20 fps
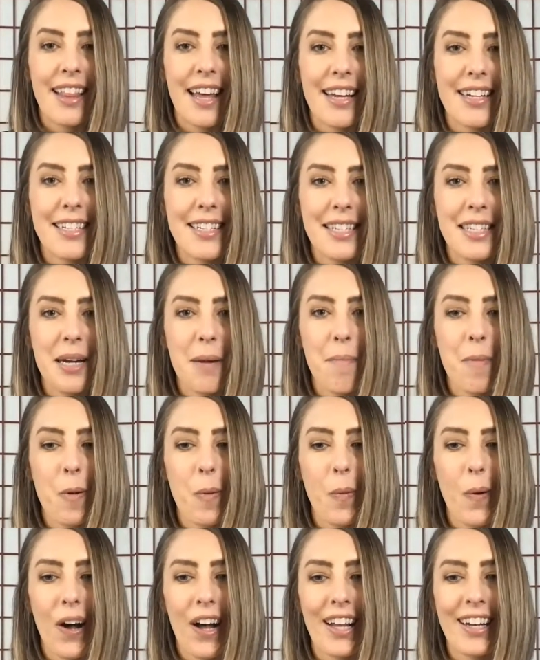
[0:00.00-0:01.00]
That is
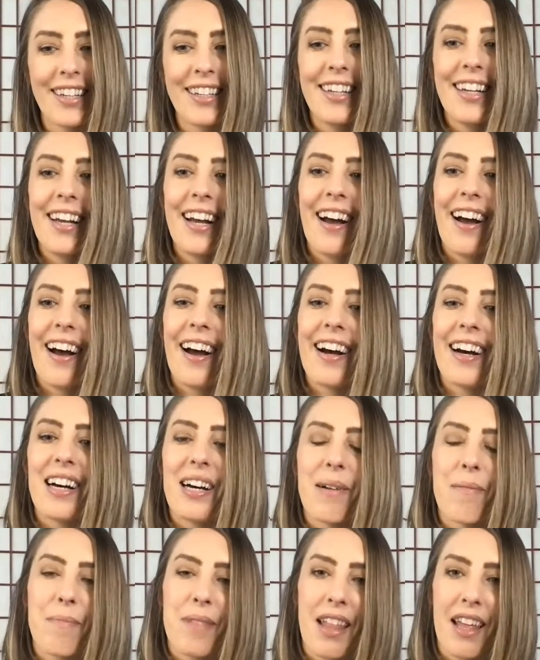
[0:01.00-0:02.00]
number one.
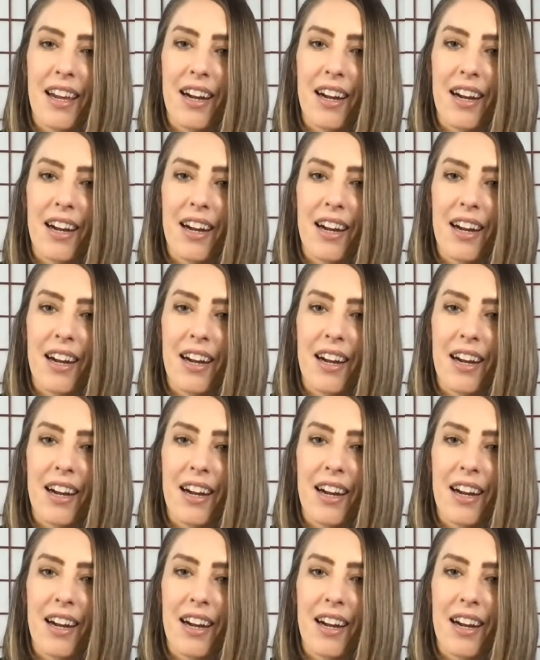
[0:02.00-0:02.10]
That